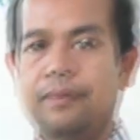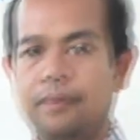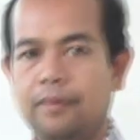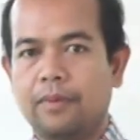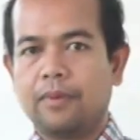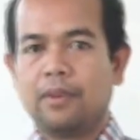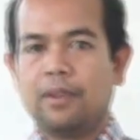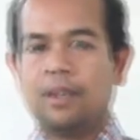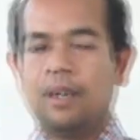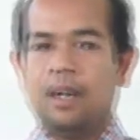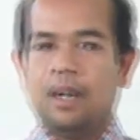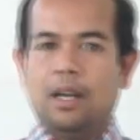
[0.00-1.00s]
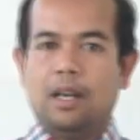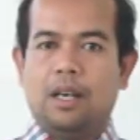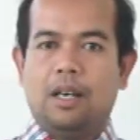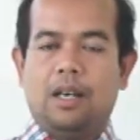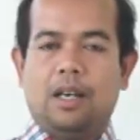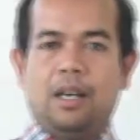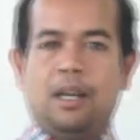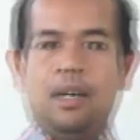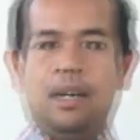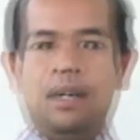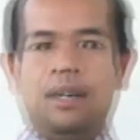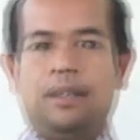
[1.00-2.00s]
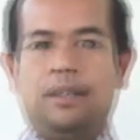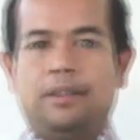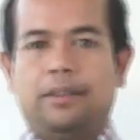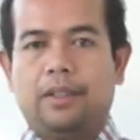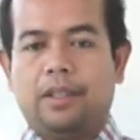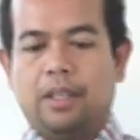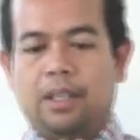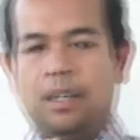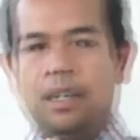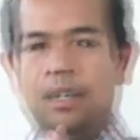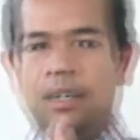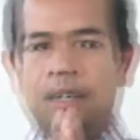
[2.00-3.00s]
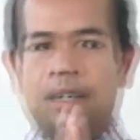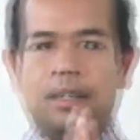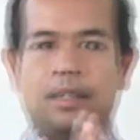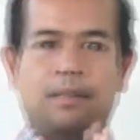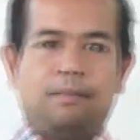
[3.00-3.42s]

Nothing is said.